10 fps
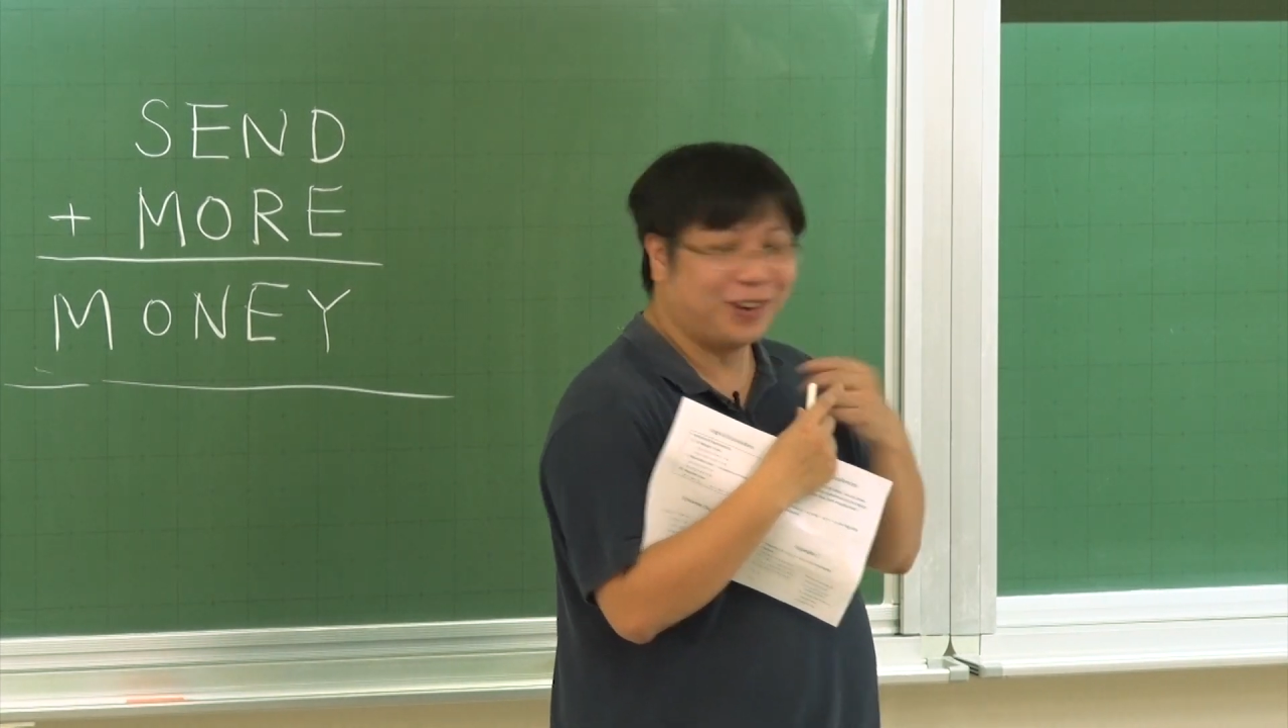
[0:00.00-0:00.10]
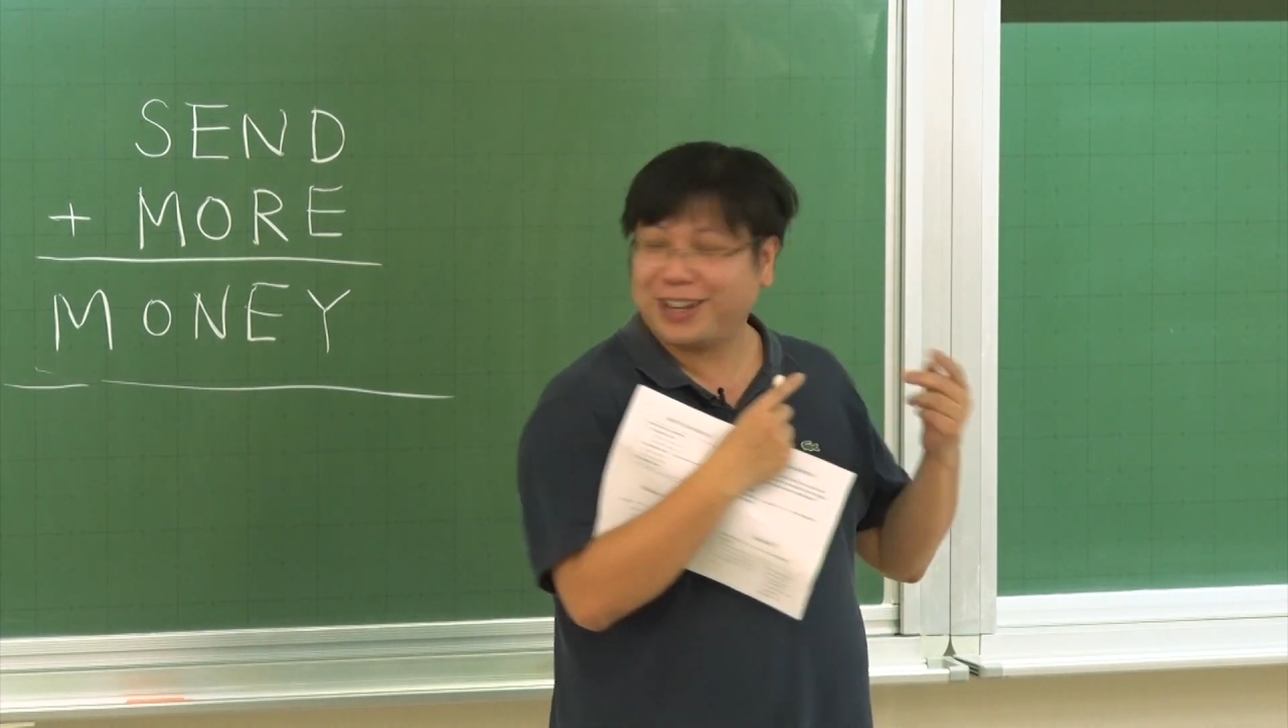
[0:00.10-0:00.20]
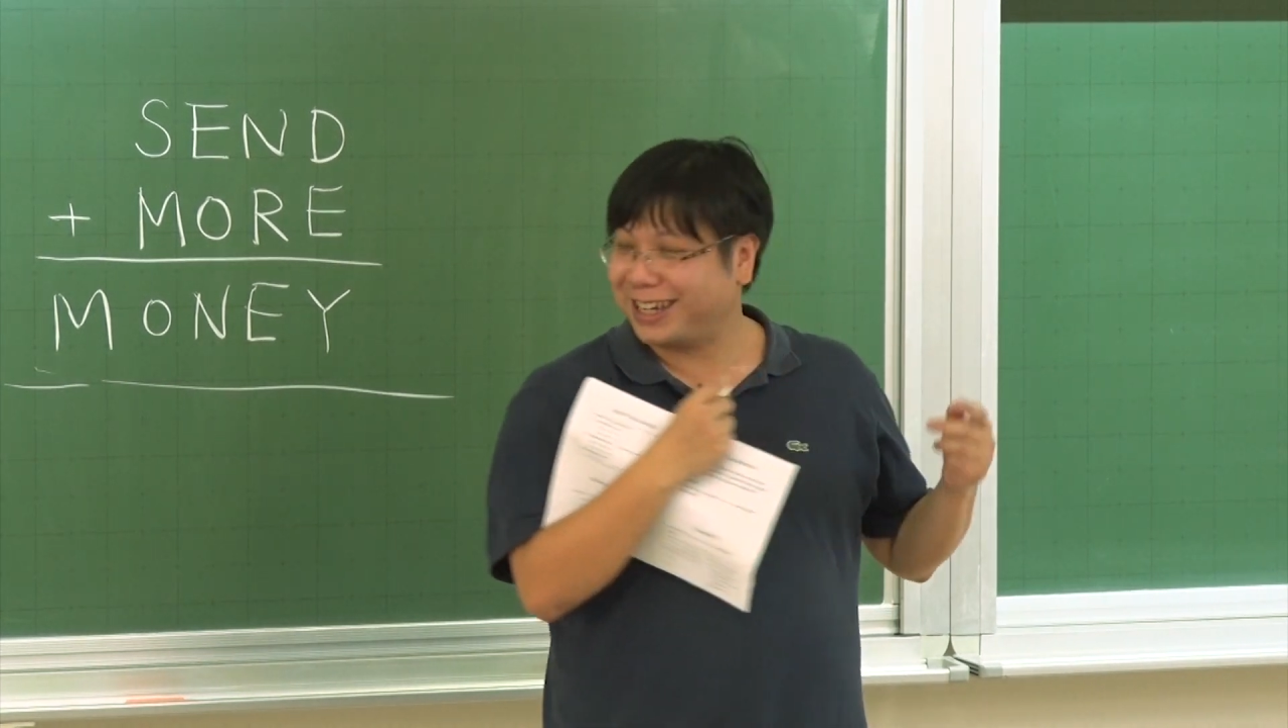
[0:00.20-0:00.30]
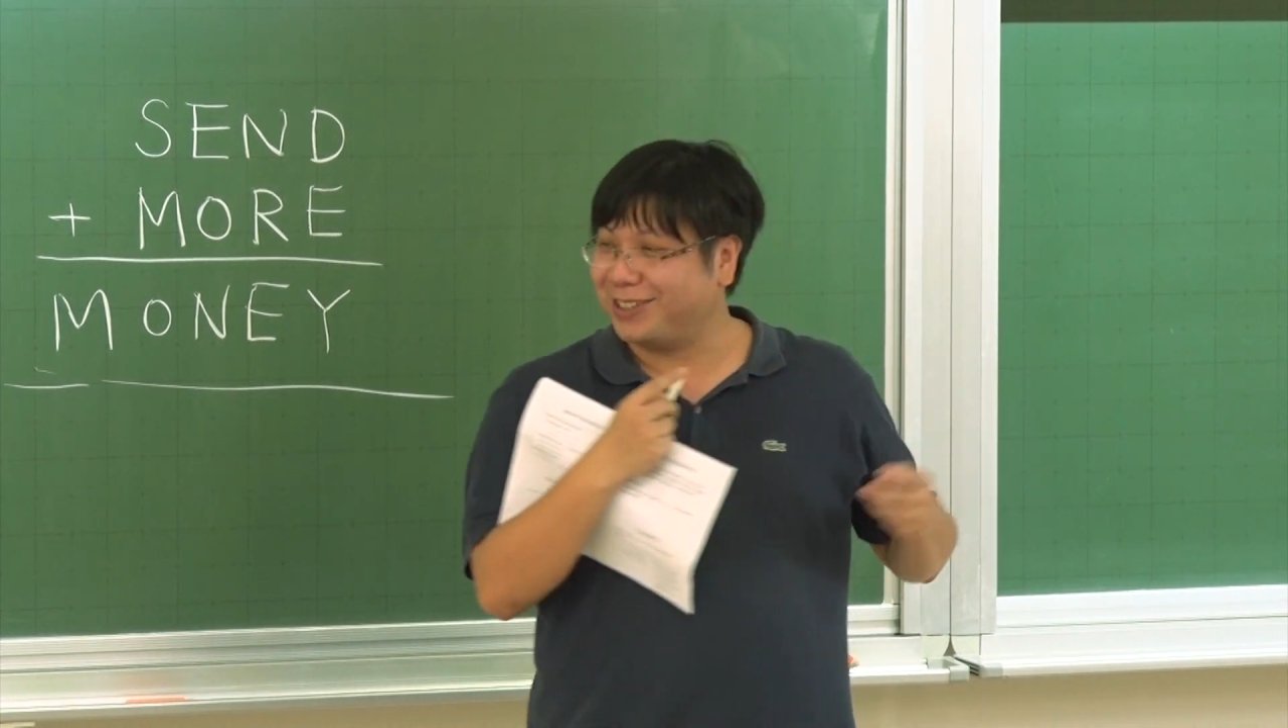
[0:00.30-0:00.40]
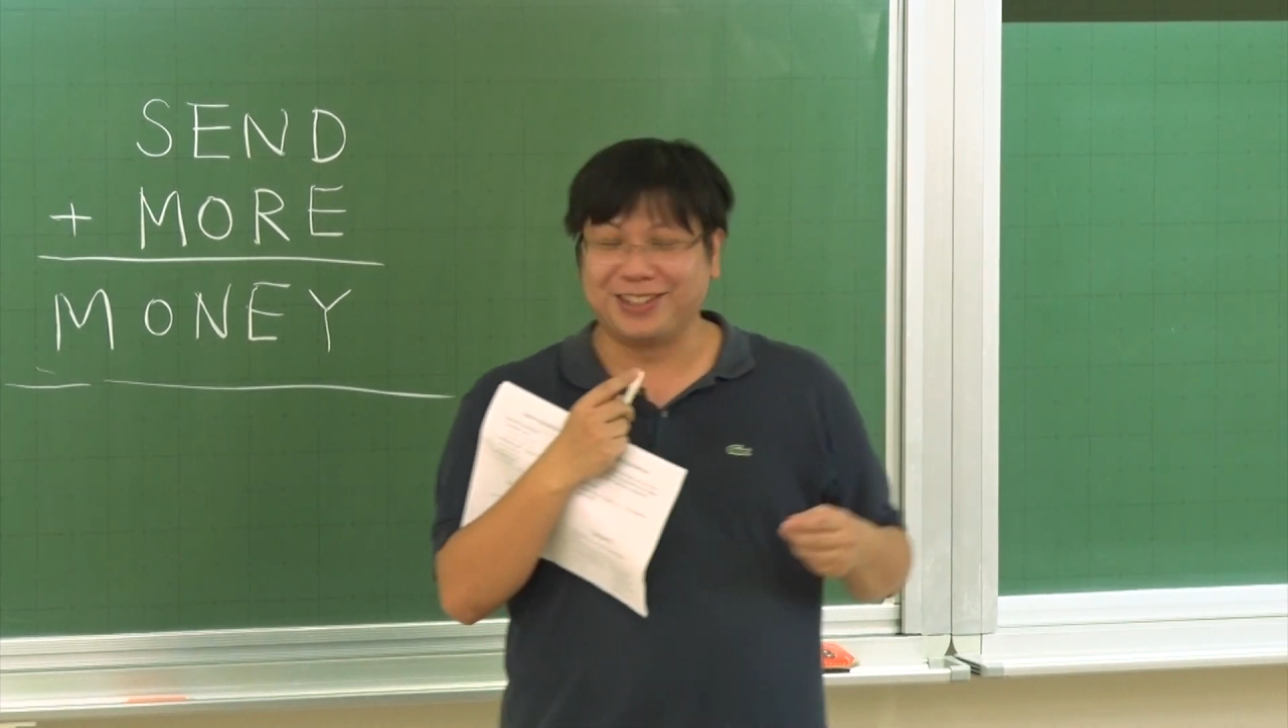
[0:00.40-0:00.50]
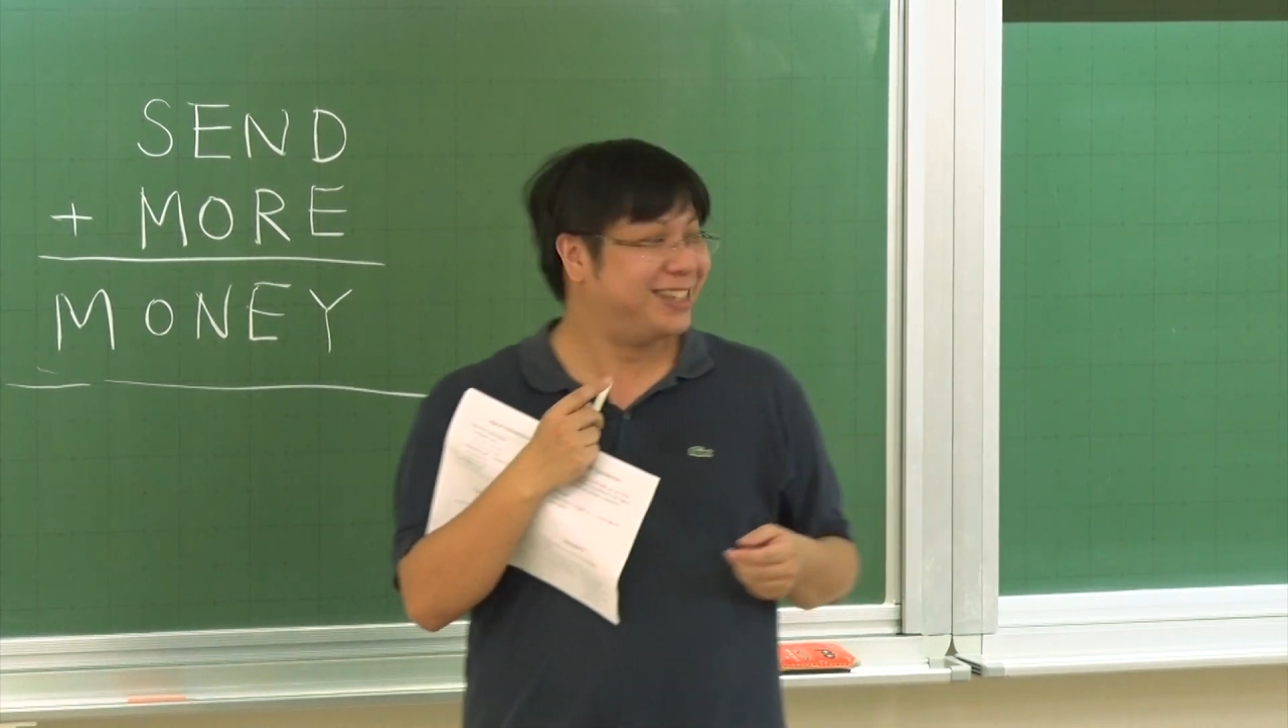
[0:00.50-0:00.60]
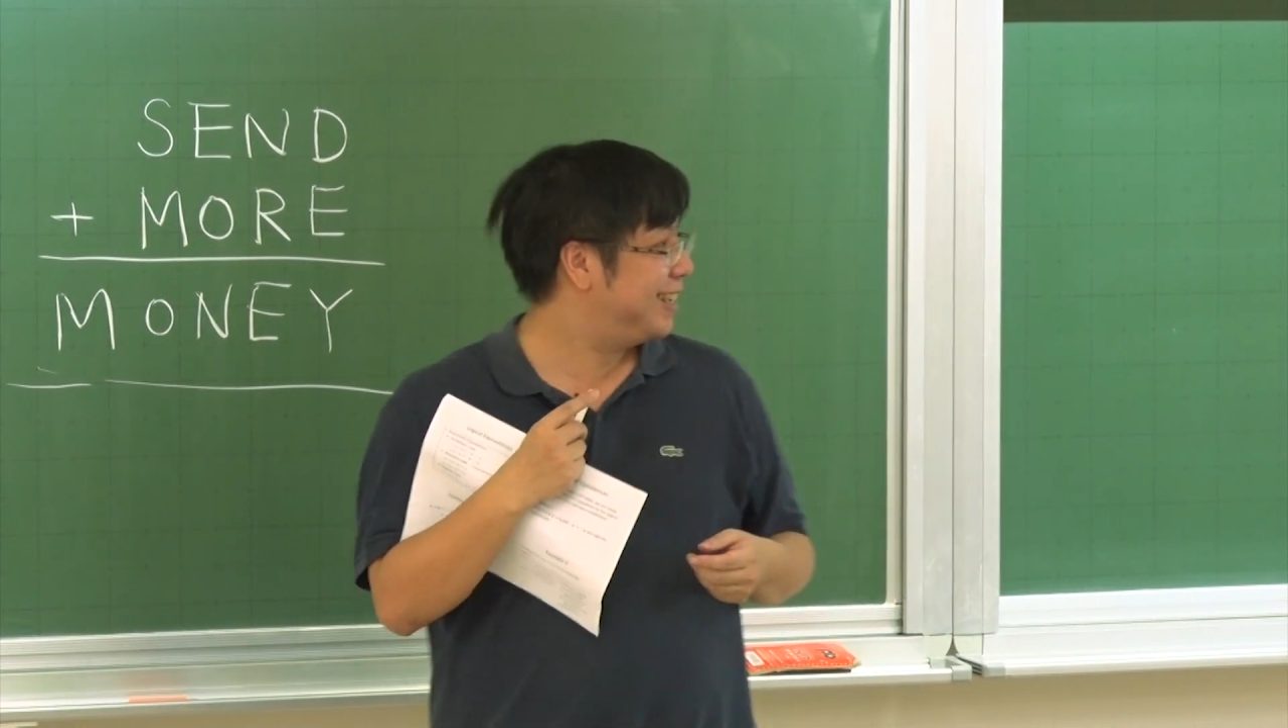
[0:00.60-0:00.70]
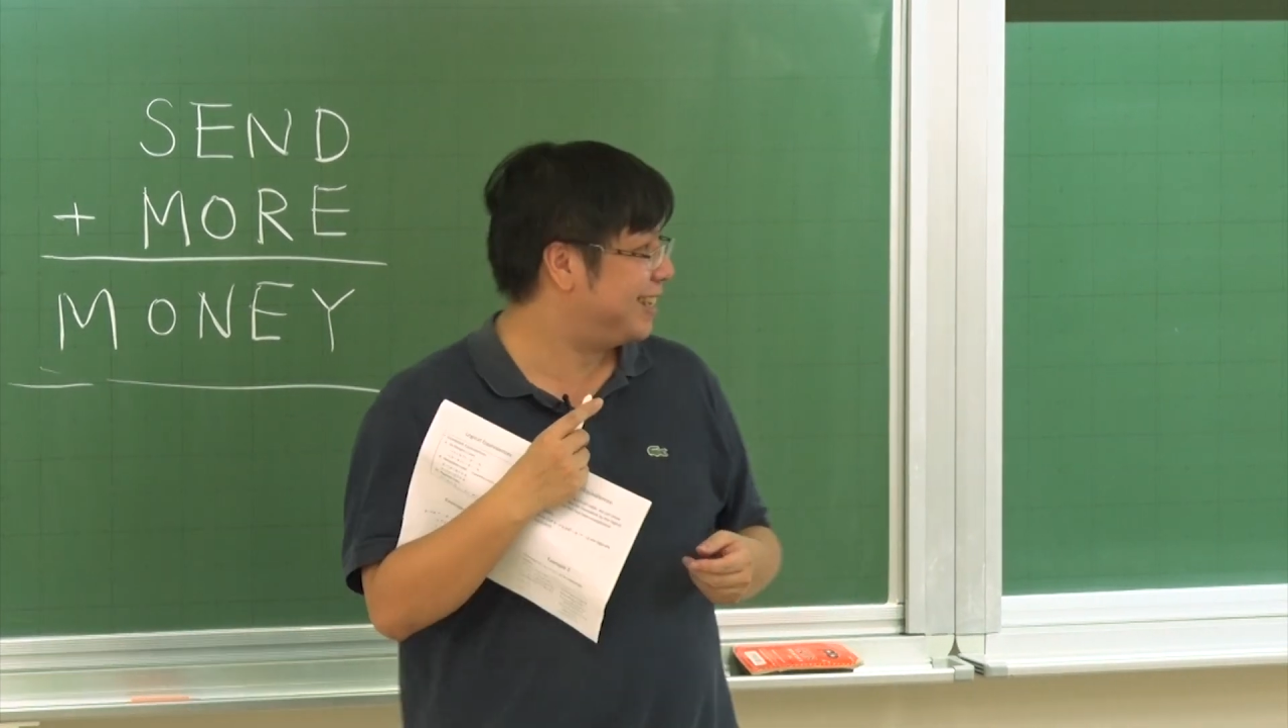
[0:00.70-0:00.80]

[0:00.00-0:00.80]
Okay, good.